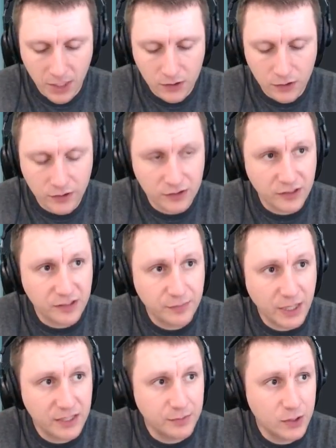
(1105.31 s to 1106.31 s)
Make sure there's a
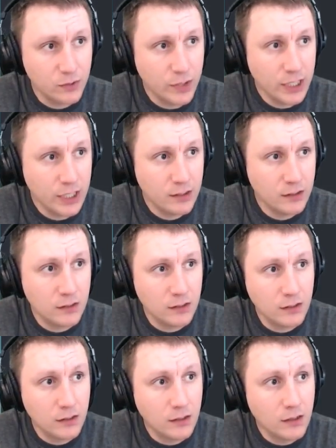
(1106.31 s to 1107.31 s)
space between.
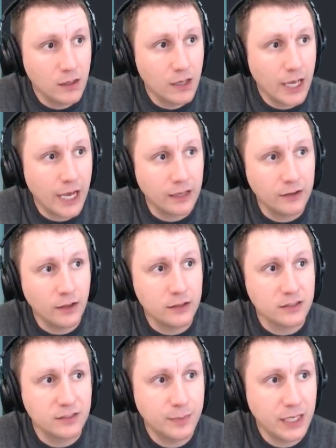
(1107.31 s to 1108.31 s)
Add
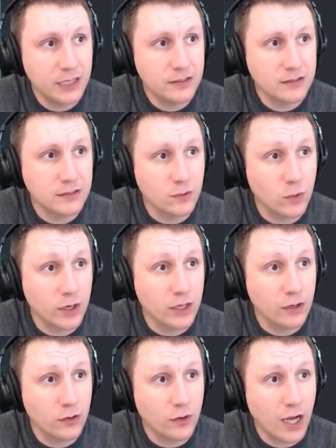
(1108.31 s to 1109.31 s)
another space. We're
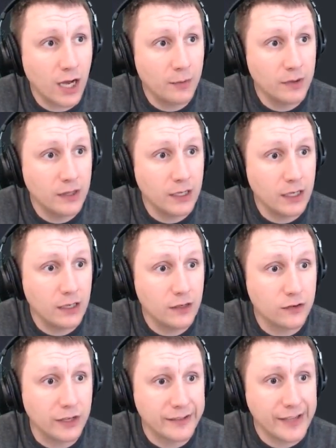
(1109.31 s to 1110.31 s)
going to grab the
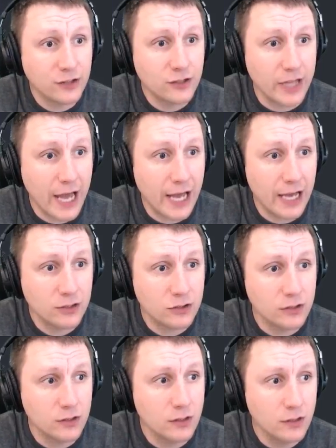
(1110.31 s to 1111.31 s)
transaction
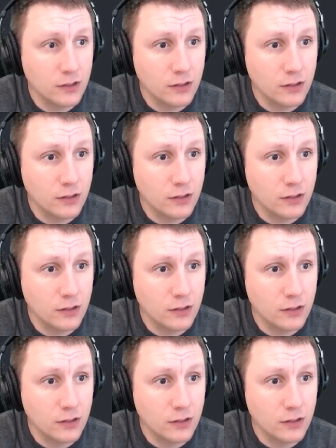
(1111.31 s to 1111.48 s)
hash.